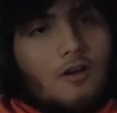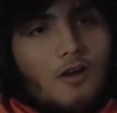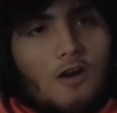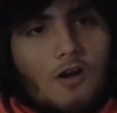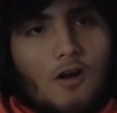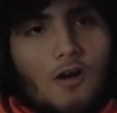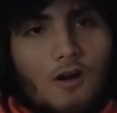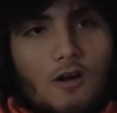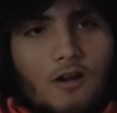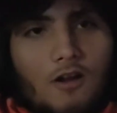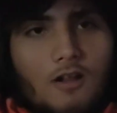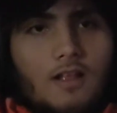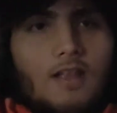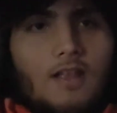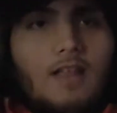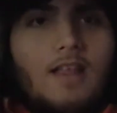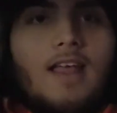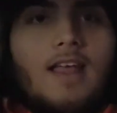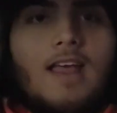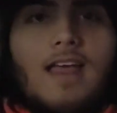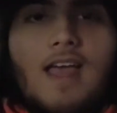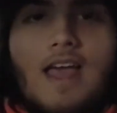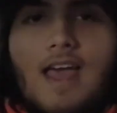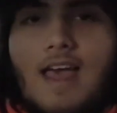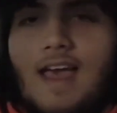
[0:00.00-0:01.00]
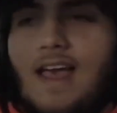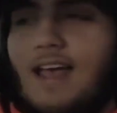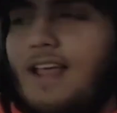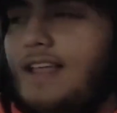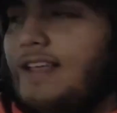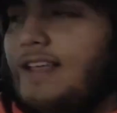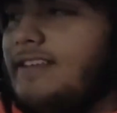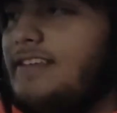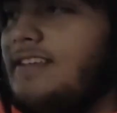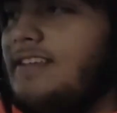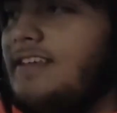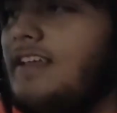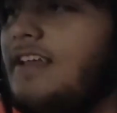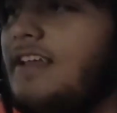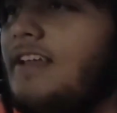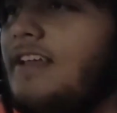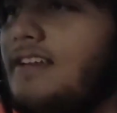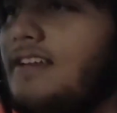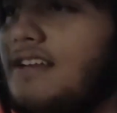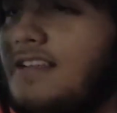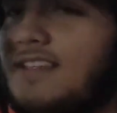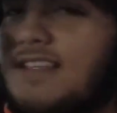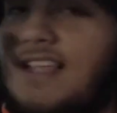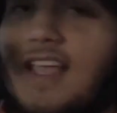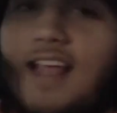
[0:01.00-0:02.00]
car has
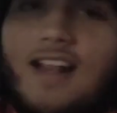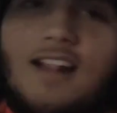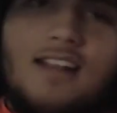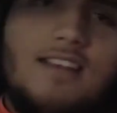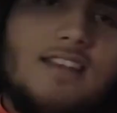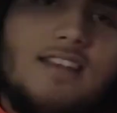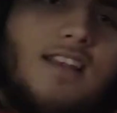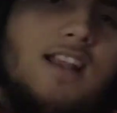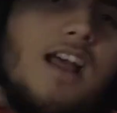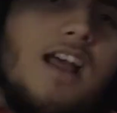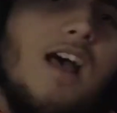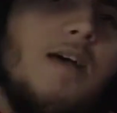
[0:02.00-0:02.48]
decided to